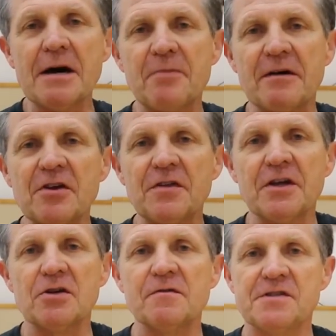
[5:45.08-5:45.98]
up
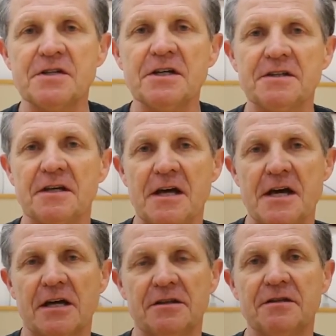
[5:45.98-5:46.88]
everything you've seen today
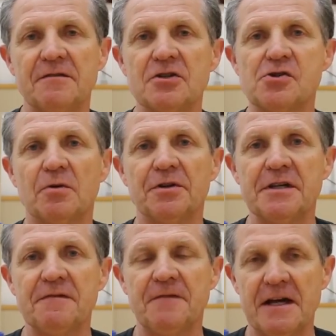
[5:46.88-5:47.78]
on individual
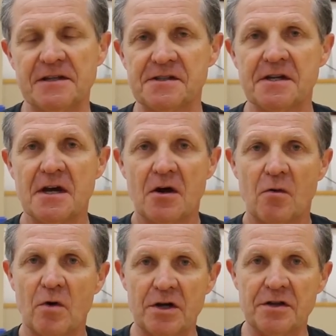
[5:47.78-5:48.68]
defense,
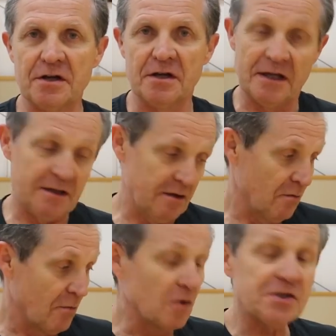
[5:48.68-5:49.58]
one of the
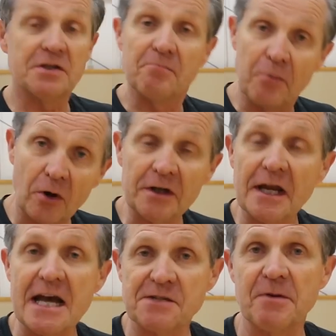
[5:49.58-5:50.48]
most important
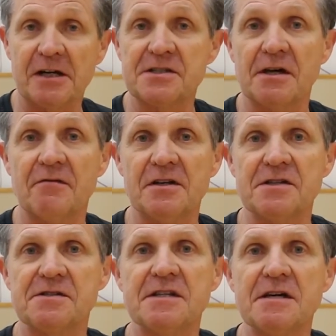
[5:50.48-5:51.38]
aspects of it
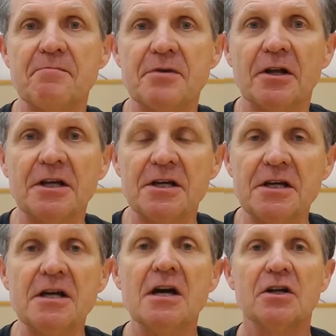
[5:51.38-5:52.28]
is the
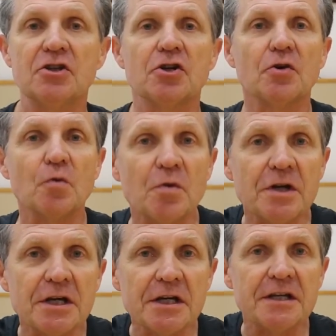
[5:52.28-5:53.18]
ability to
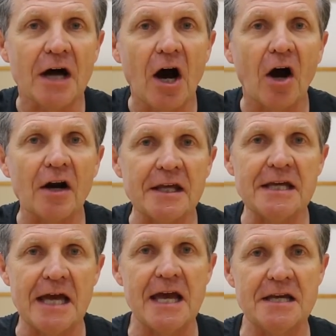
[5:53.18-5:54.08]
read,
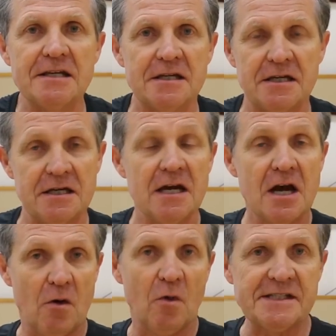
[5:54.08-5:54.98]
R-E-A-D,
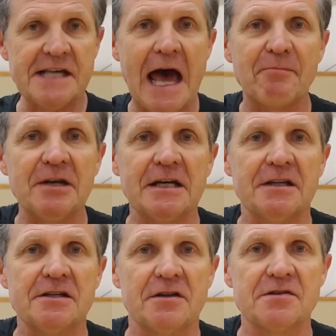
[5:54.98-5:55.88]
what's happening on
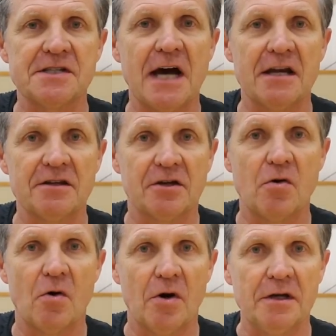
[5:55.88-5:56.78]
the other side of the
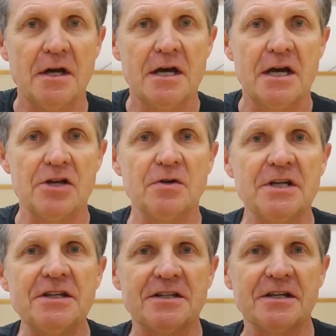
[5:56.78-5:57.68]
court. And you
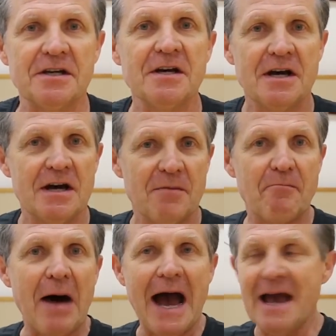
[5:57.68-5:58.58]
need to,
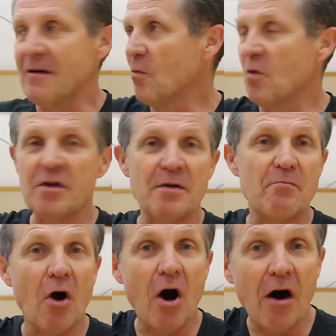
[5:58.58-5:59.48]
by where the
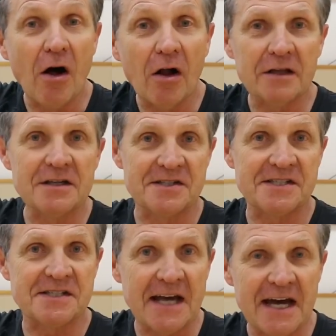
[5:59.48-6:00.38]
ball is
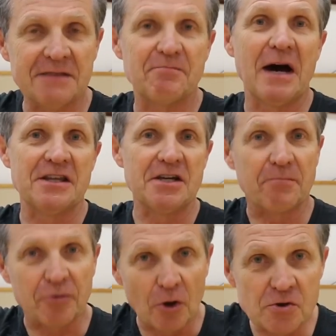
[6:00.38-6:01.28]
set, by the
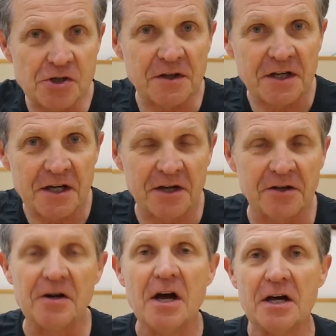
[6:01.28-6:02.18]
approach of the
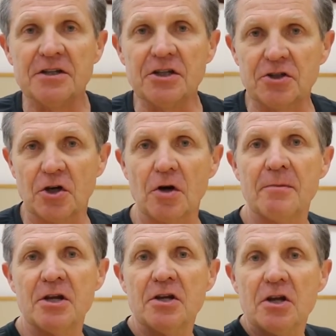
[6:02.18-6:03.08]
hitter,
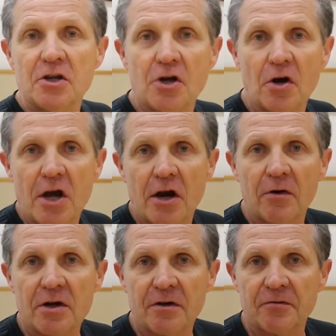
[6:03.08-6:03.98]
determine your
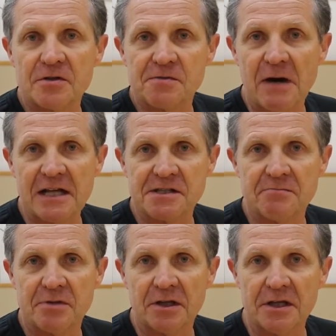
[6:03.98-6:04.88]
area of
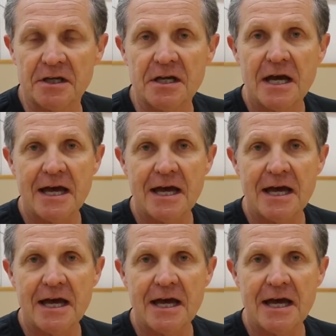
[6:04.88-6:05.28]
responsibility.